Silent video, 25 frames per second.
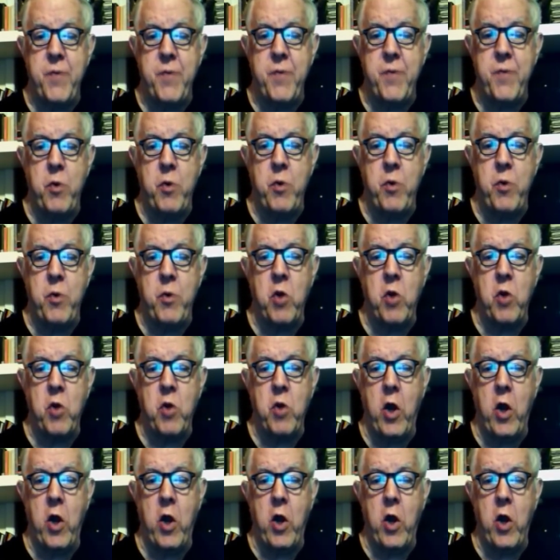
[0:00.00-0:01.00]
what you would
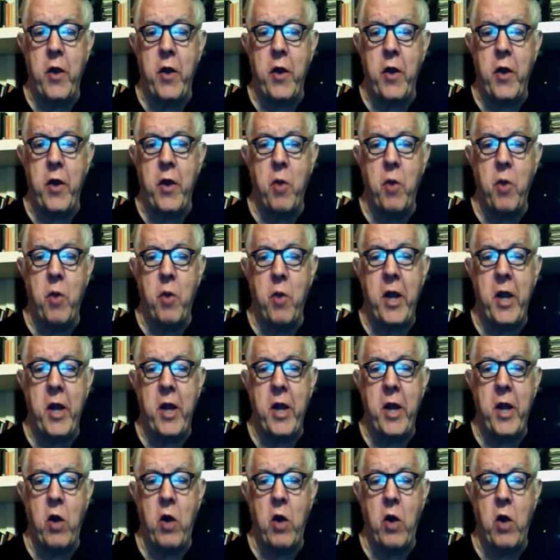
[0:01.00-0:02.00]
call a Herbig
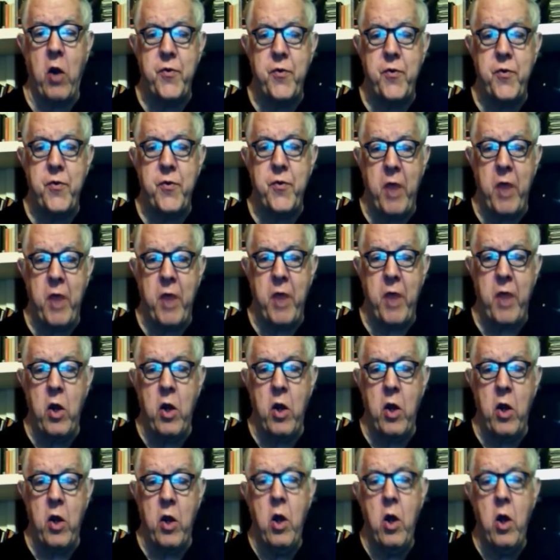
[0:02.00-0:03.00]
Haro string,
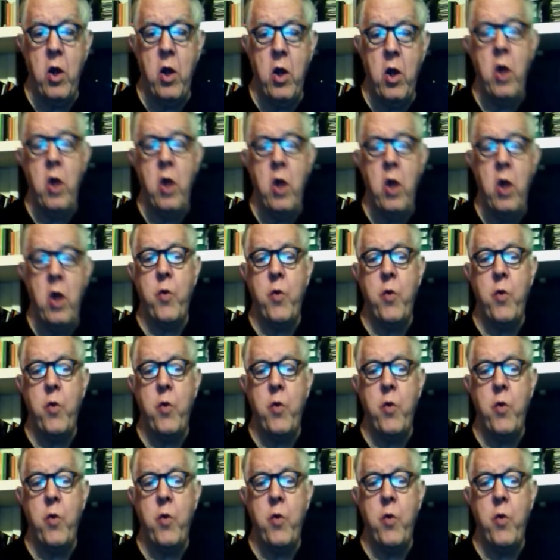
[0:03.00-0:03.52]
which